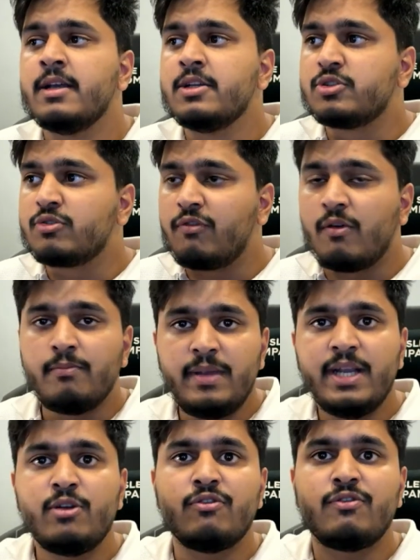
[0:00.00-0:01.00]
So for me
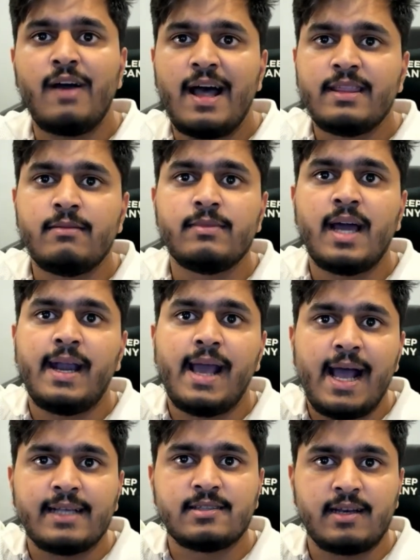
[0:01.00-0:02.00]
to fathom that
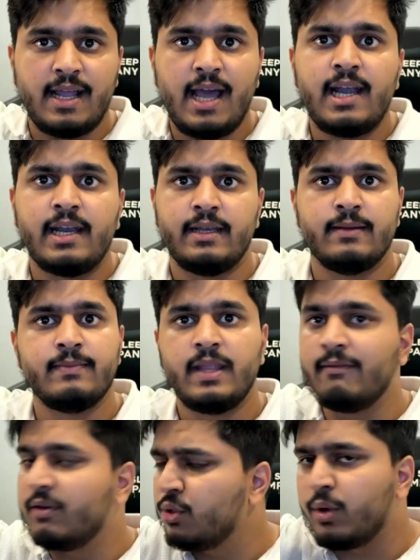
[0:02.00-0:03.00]
as a reality,
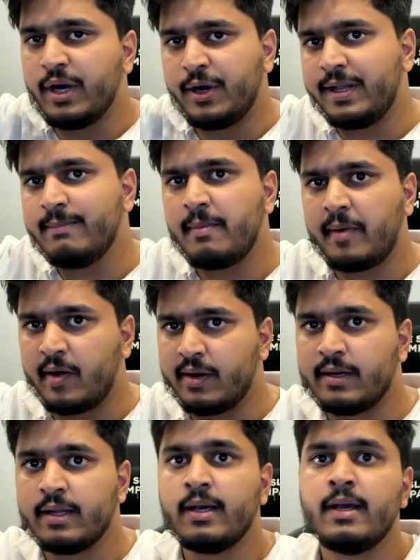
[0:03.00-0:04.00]
even though I dream about it,
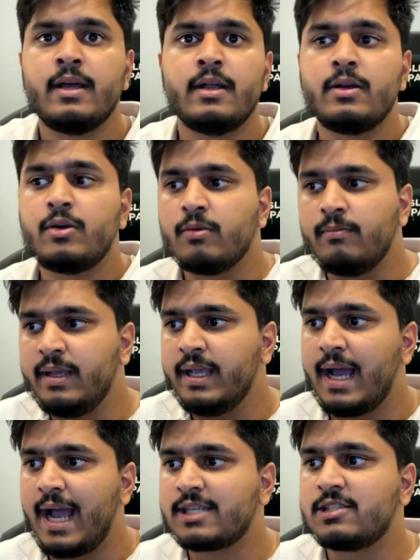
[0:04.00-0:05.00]
to me
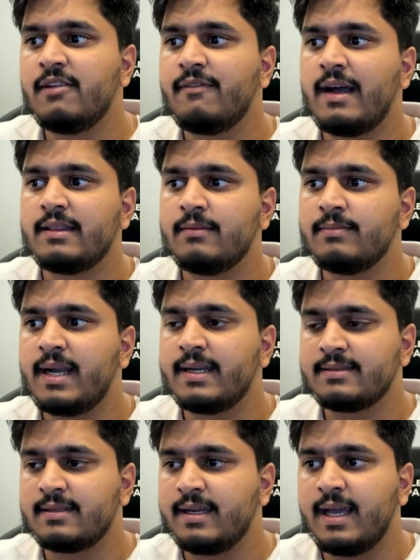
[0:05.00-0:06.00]
actually fathom that as
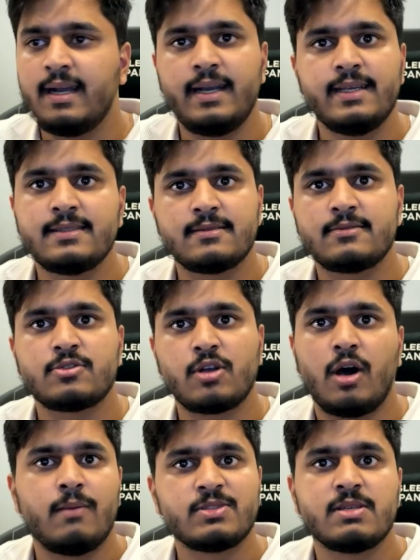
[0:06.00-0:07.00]
a reality is
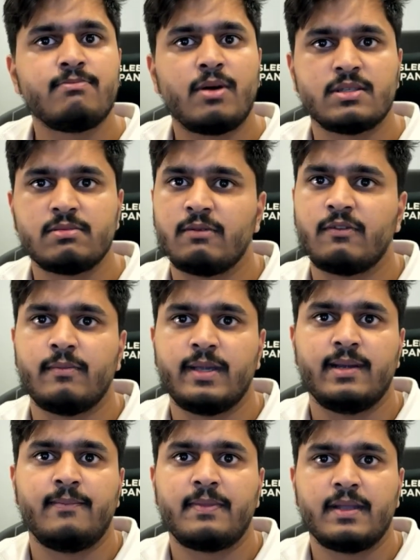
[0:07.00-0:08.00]
almost impossible for me.
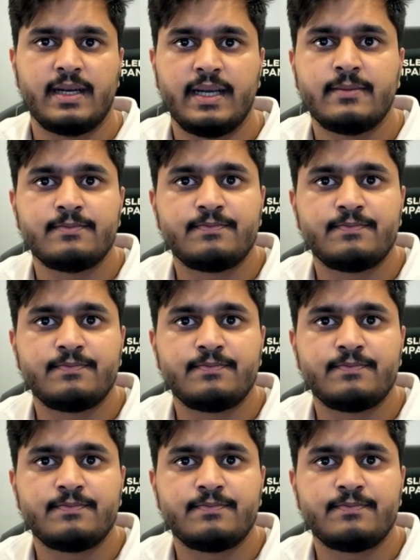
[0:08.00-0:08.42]
Right?